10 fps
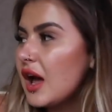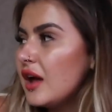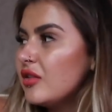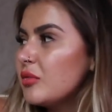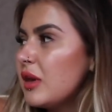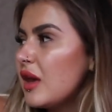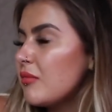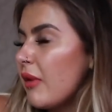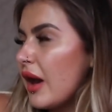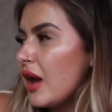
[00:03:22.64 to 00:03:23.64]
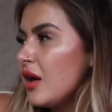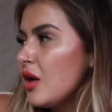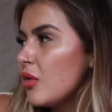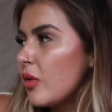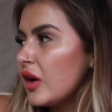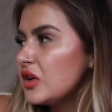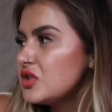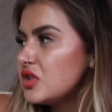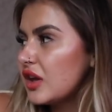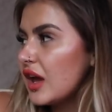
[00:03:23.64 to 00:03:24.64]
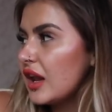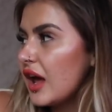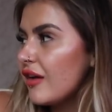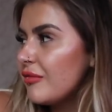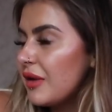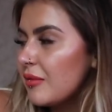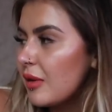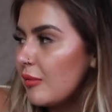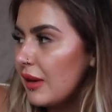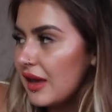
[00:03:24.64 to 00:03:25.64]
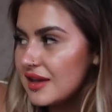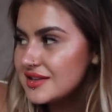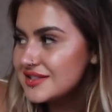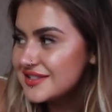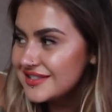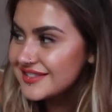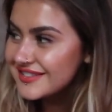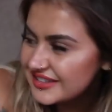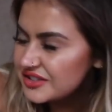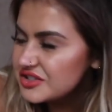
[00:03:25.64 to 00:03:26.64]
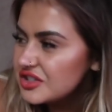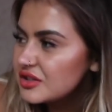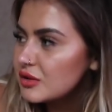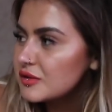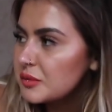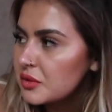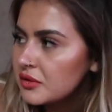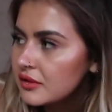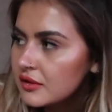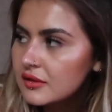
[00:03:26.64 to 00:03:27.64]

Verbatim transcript: handle me at my worst, you can't have me at my best. Don't chew the dog's bone.